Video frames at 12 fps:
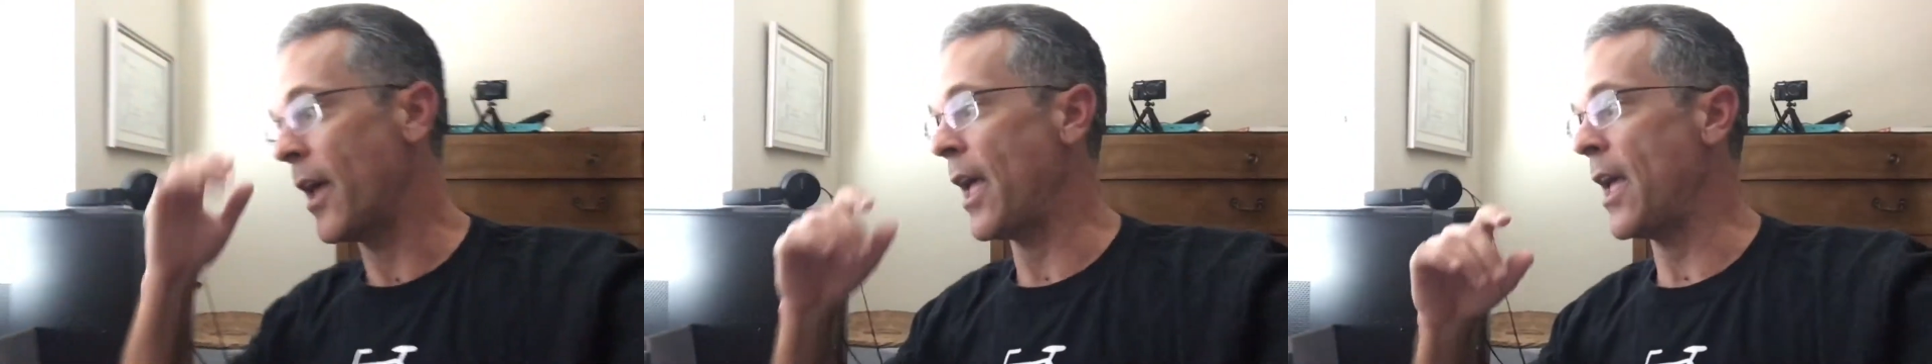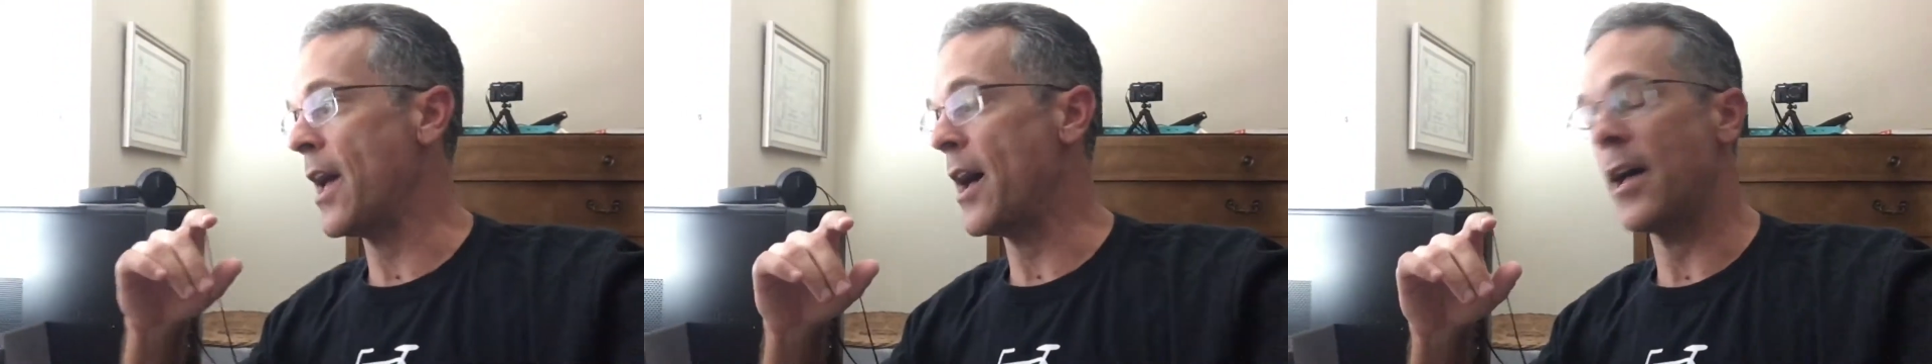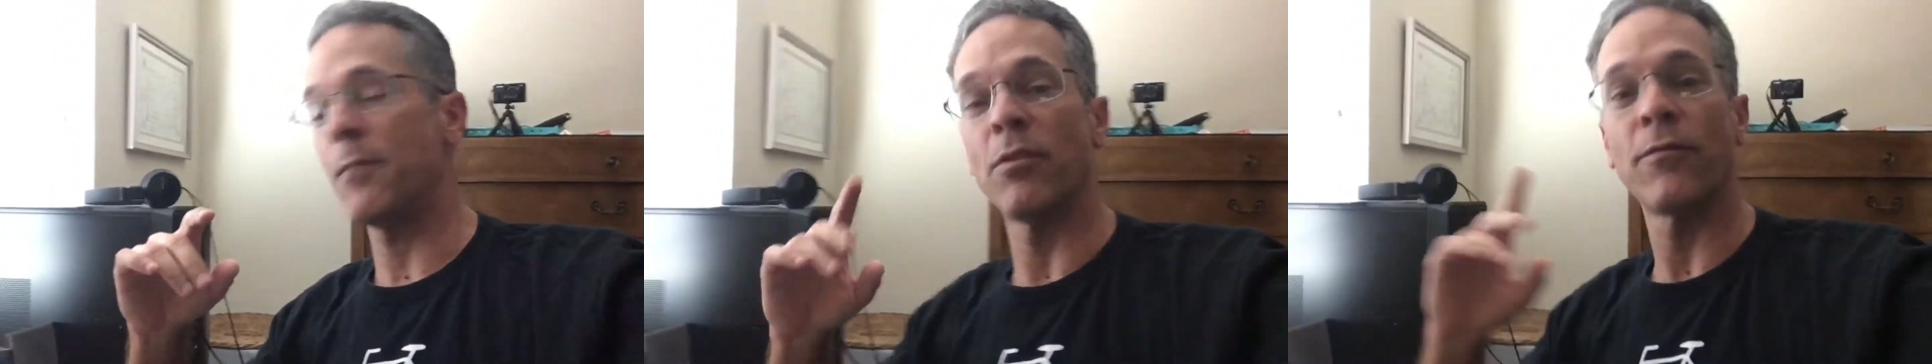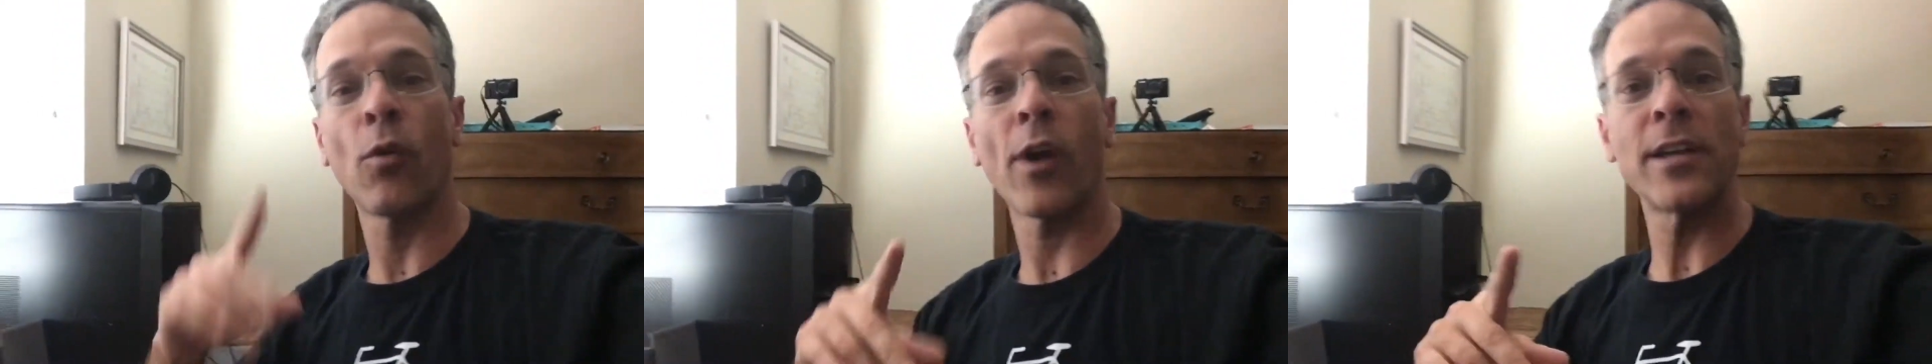And
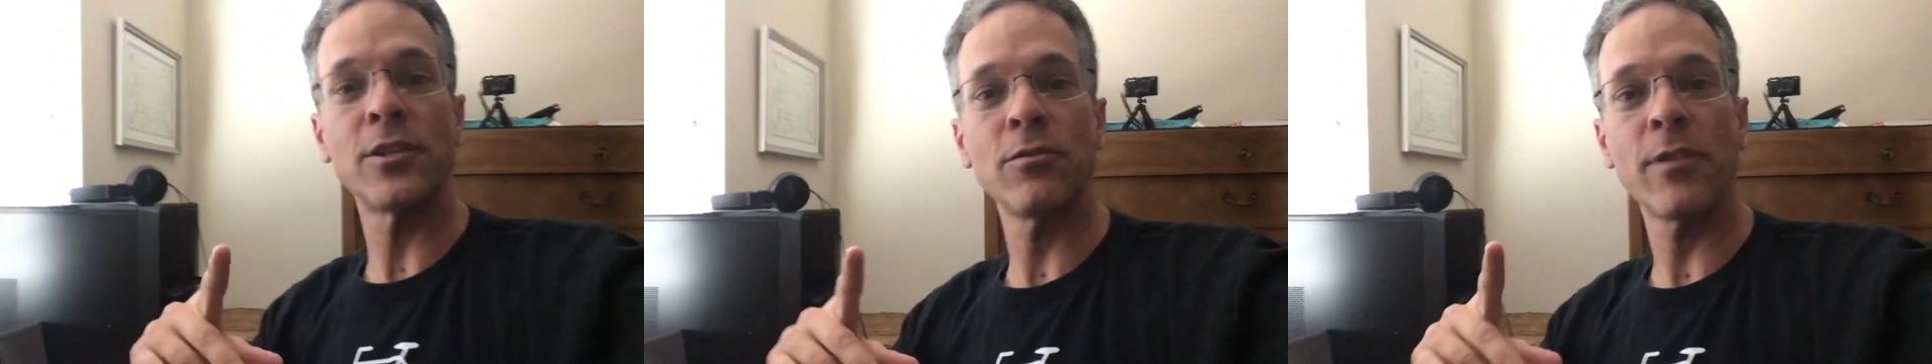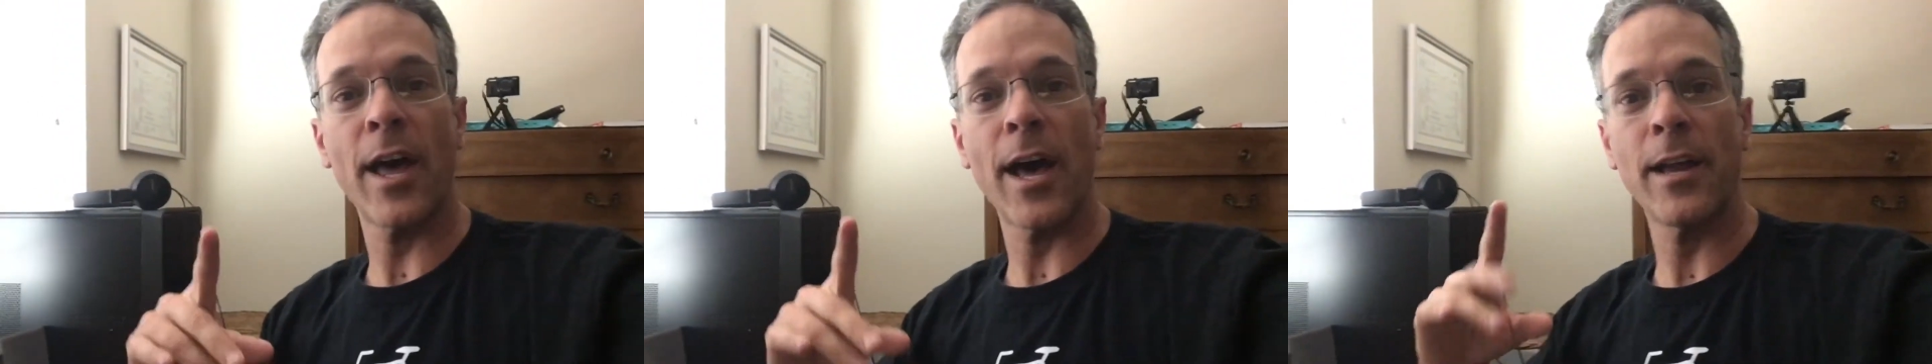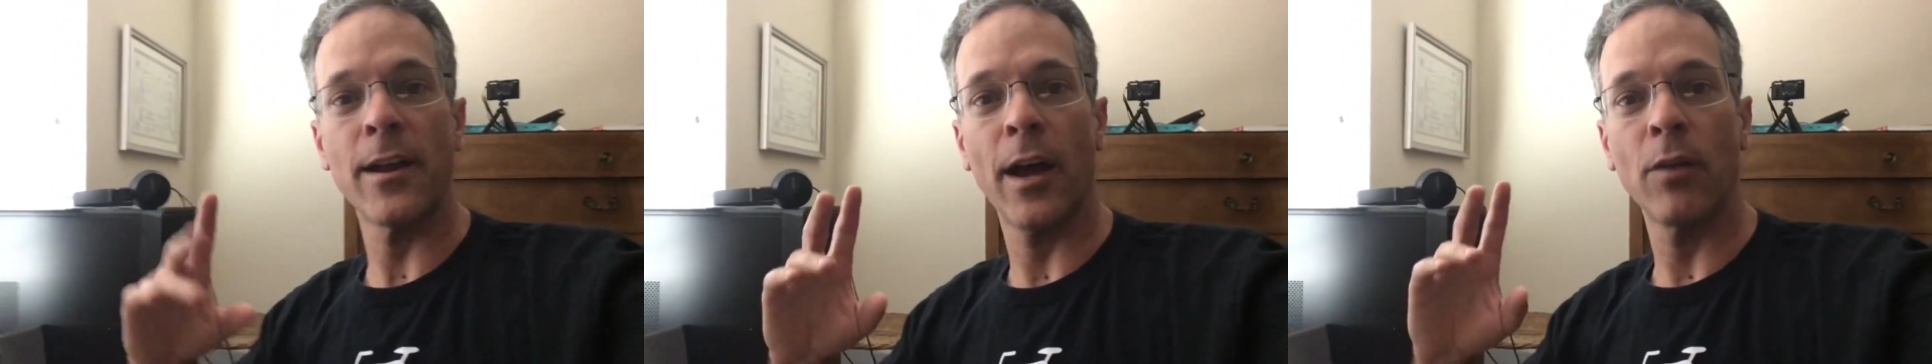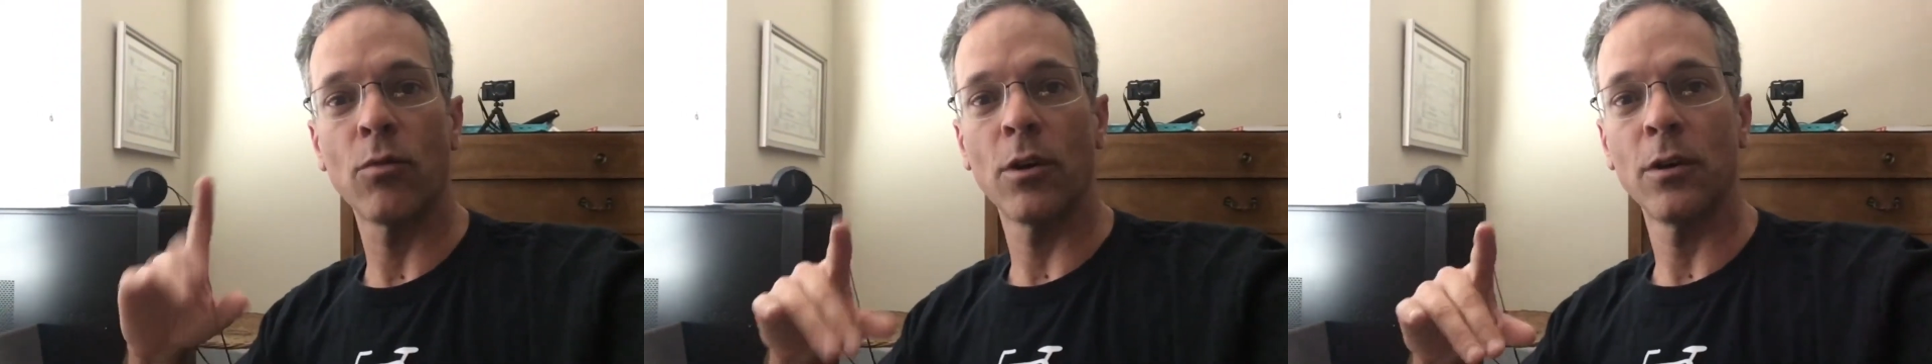before I do that, I
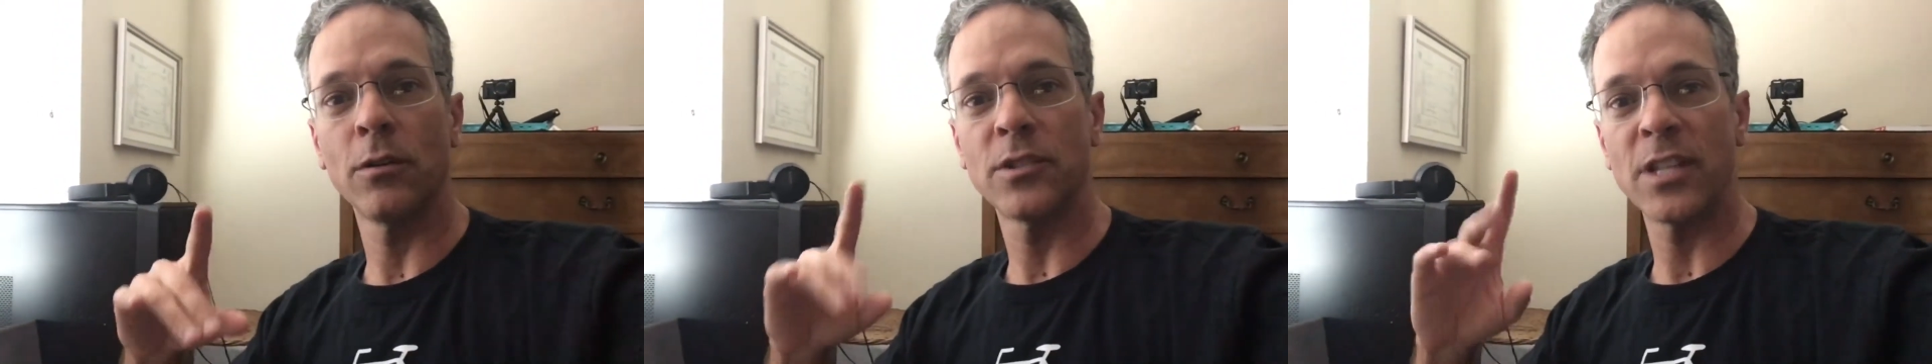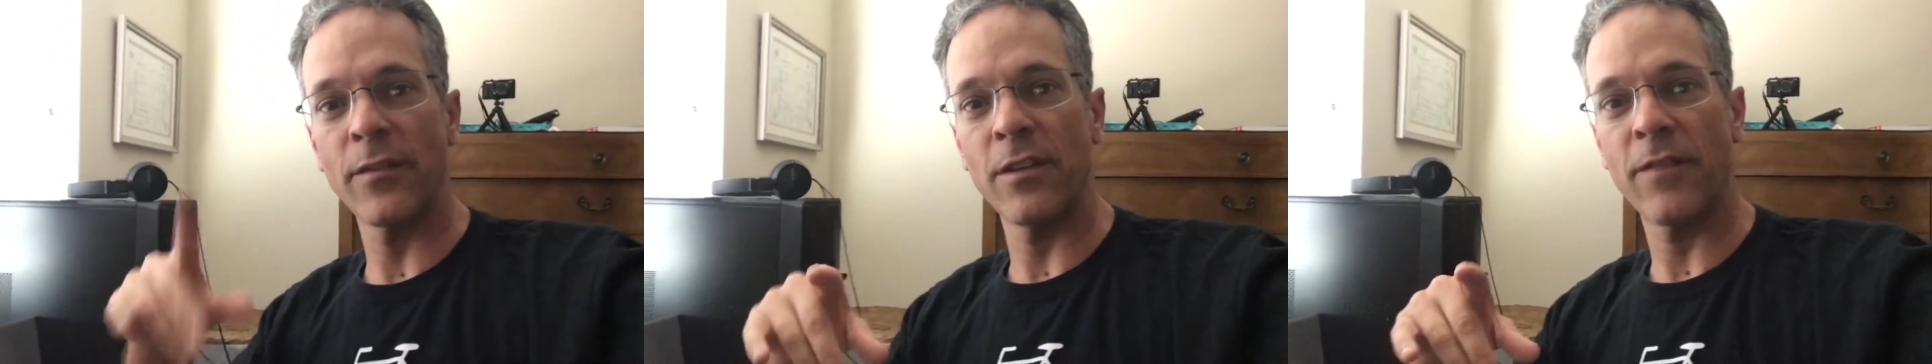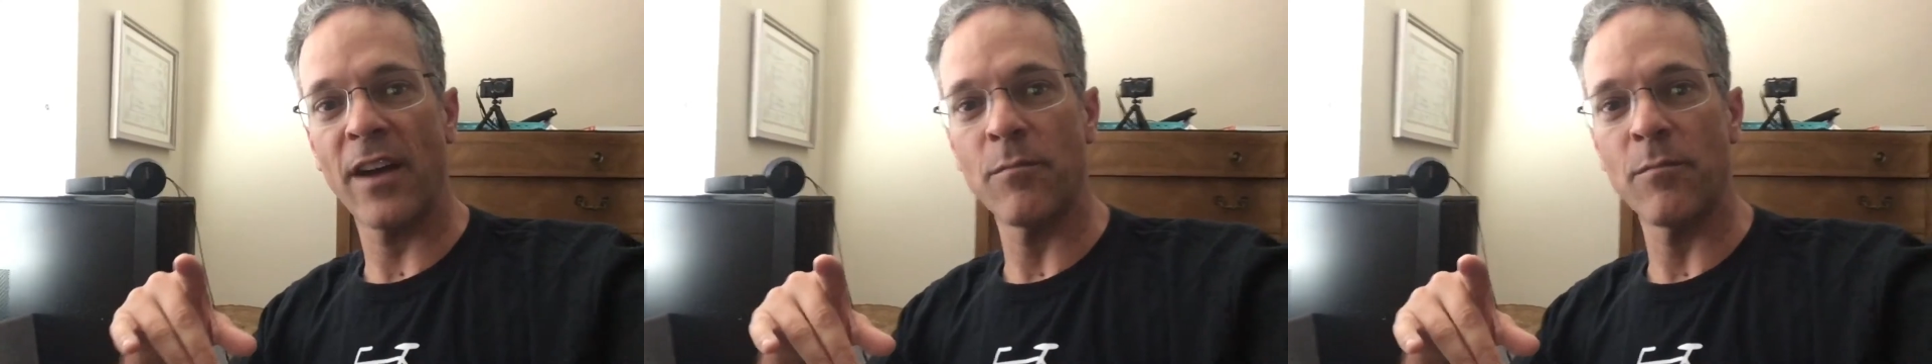rode 75